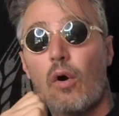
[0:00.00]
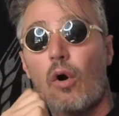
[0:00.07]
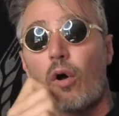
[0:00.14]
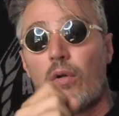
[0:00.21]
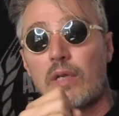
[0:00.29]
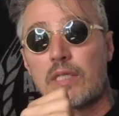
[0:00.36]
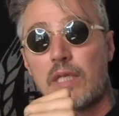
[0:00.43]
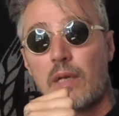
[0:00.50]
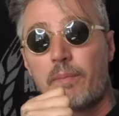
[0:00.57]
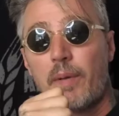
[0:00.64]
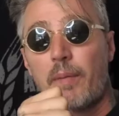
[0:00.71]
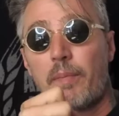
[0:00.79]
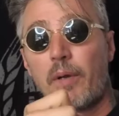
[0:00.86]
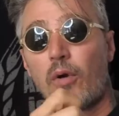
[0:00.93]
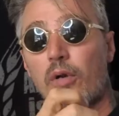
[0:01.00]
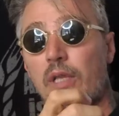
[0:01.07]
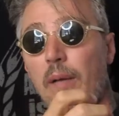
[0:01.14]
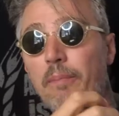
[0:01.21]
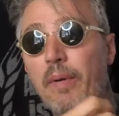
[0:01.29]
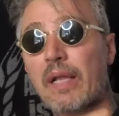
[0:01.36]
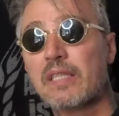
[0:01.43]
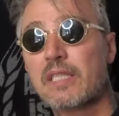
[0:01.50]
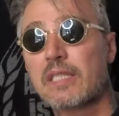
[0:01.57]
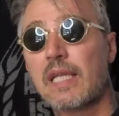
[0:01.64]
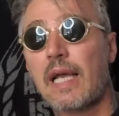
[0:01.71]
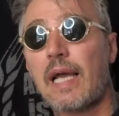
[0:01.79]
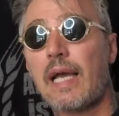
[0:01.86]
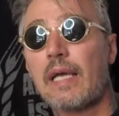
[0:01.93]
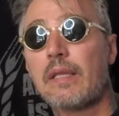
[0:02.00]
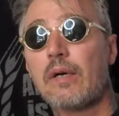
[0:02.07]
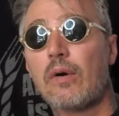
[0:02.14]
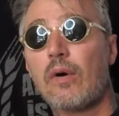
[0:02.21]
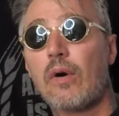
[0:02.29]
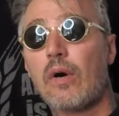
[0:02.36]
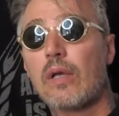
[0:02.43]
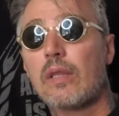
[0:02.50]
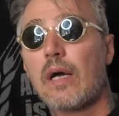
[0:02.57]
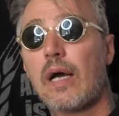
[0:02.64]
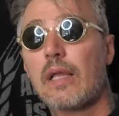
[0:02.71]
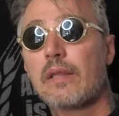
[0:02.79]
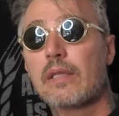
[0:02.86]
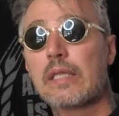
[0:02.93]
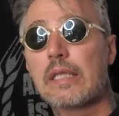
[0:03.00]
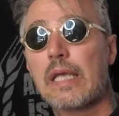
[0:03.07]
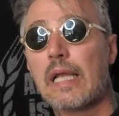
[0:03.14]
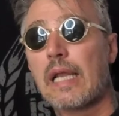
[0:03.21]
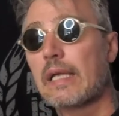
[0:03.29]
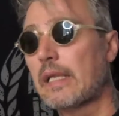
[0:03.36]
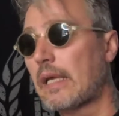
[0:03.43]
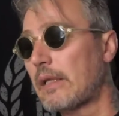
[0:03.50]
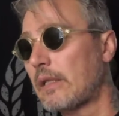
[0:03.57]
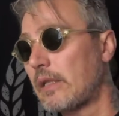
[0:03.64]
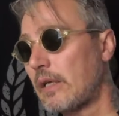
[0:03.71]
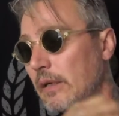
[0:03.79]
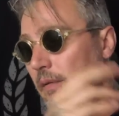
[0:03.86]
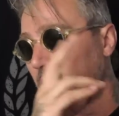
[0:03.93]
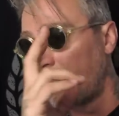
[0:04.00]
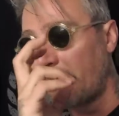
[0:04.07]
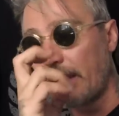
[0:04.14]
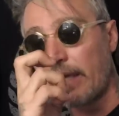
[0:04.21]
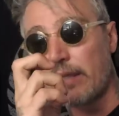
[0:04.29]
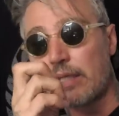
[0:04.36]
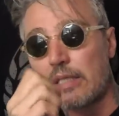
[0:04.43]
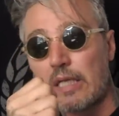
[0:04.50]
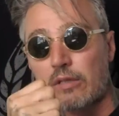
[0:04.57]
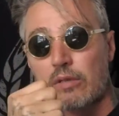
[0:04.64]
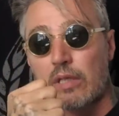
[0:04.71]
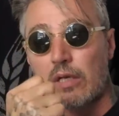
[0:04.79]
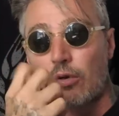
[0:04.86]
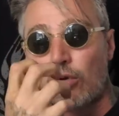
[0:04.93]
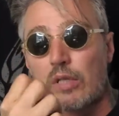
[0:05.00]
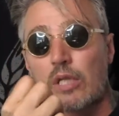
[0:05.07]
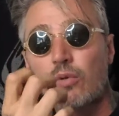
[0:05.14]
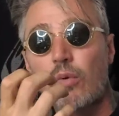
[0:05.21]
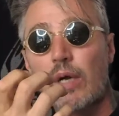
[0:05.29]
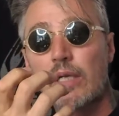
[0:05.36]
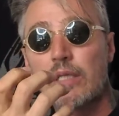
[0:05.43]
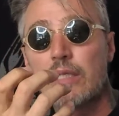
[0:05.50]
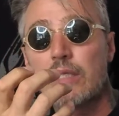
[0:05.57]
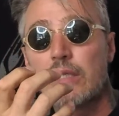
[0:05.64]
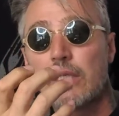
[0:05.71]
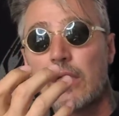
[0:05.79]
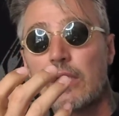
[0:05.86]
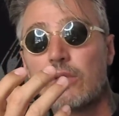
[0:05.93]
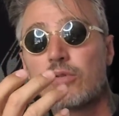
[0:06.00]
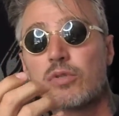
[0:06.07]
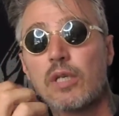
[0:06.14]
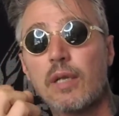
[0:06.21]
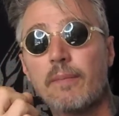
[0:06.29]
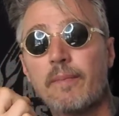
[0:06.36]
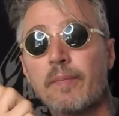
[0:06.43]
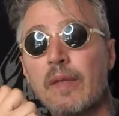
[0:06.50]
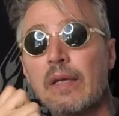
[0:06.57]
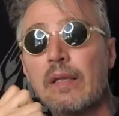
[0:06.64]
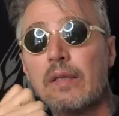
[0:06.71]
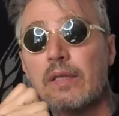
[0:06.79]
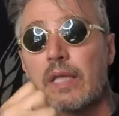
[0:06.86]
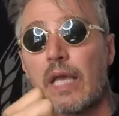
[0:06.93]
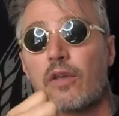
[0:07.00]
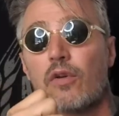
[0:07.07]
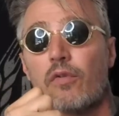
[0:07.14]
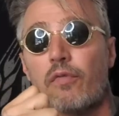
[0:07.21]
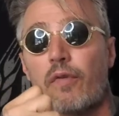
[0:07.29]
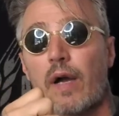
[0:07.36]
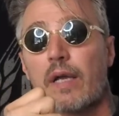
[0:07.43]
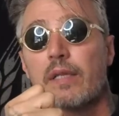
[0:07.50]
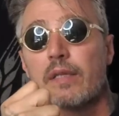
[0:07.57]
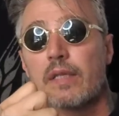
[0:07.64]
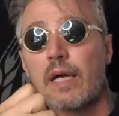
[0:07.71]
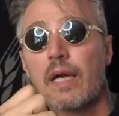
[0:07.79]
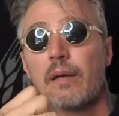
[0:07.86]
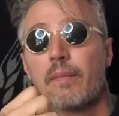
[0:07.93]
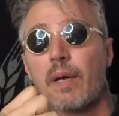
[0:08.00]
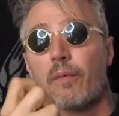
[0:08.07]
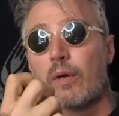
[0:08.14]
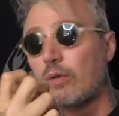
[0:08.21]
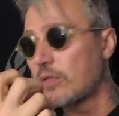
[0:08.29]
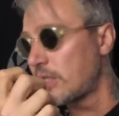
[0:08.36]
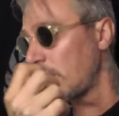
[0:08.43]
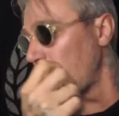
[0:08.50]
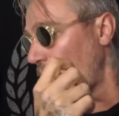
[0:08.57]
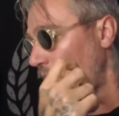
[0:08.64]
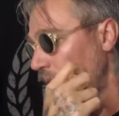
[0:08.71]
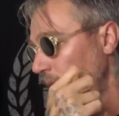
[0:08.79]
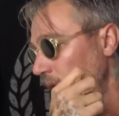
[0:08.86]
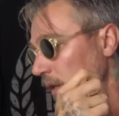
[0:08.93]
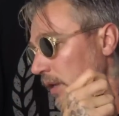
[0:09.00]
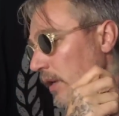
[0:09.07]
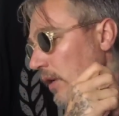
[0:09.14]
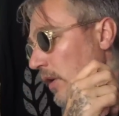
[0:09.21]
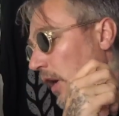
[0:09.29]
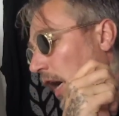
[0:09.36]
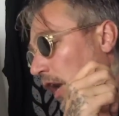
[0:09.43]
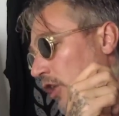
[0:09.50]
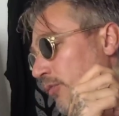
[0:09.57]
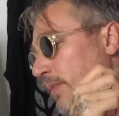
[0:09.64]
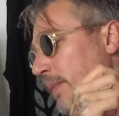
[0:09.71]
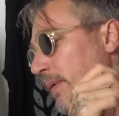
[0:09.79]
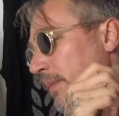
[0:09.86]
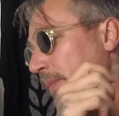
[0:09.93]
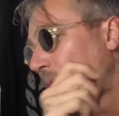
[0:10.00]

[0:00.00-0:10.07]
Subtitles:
Always tell people, or the apprentices I had, and tell the new tattoo artists in the industry, take your fucking time, man. When you sit home, a lot of people